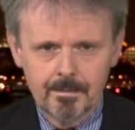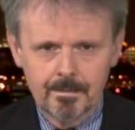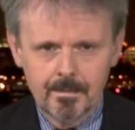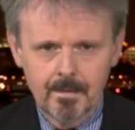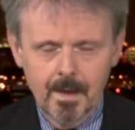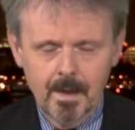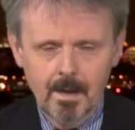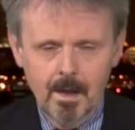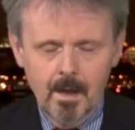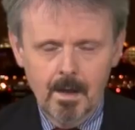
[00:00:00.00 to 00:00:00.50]

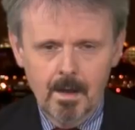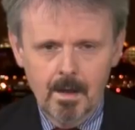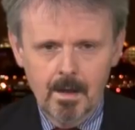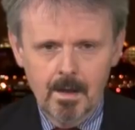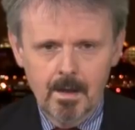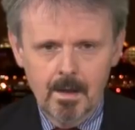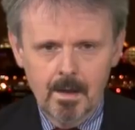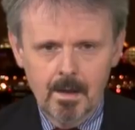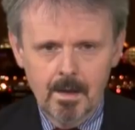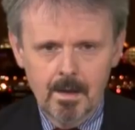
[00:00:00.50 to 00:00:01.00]

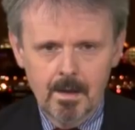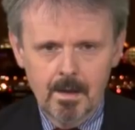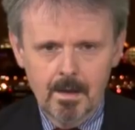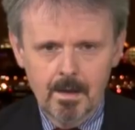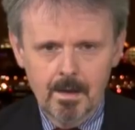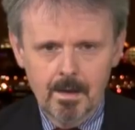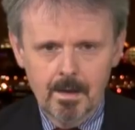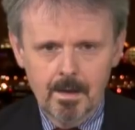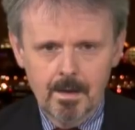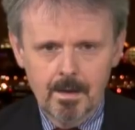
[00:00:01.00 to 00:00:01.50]

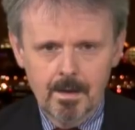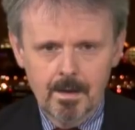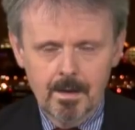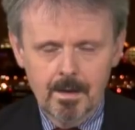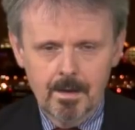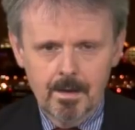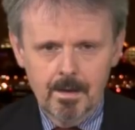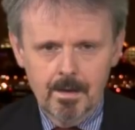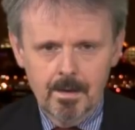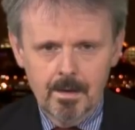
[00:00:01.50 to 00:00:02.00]

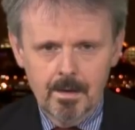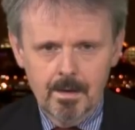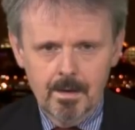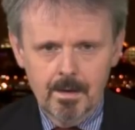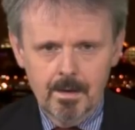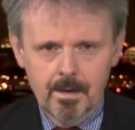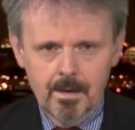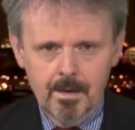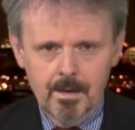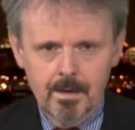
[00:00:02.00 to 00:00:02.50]

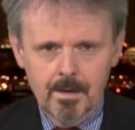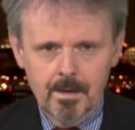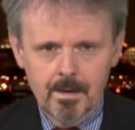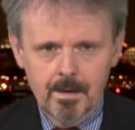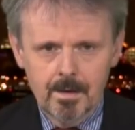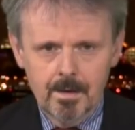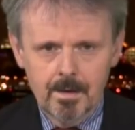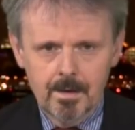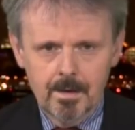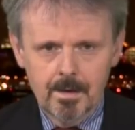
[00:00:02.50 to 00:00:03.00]

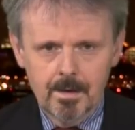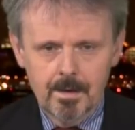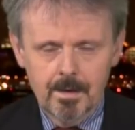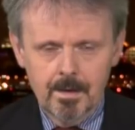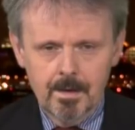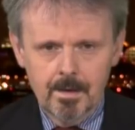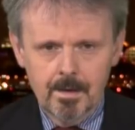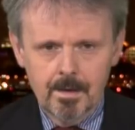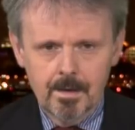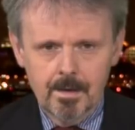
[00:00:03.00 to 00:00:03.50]

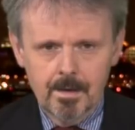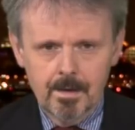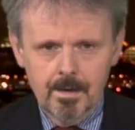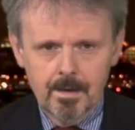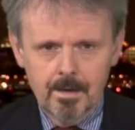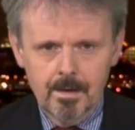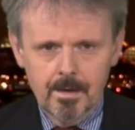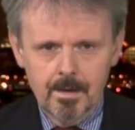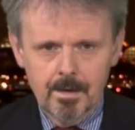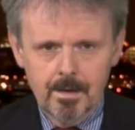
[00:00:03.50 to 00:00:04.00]
(silent)